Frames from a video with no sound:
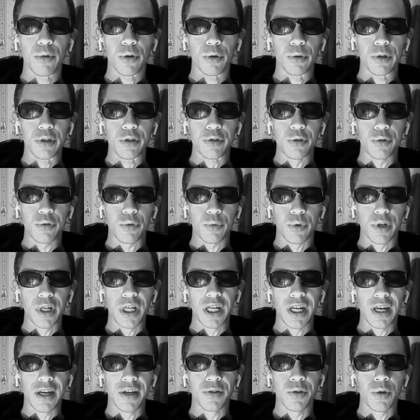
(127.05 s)
The moon is
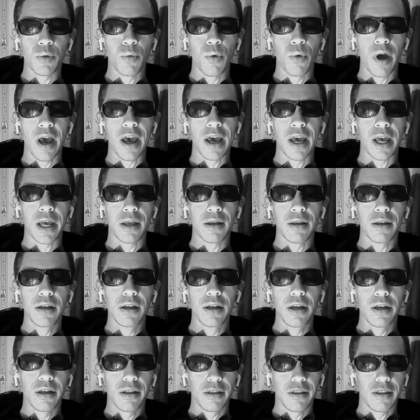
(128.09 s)
3 days
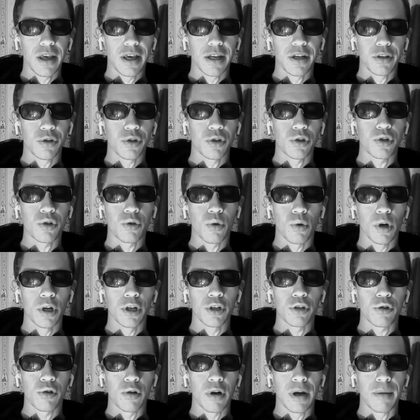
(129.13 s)
away. That is a
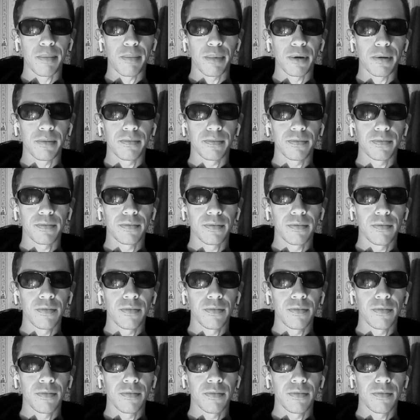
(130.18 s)
short trip.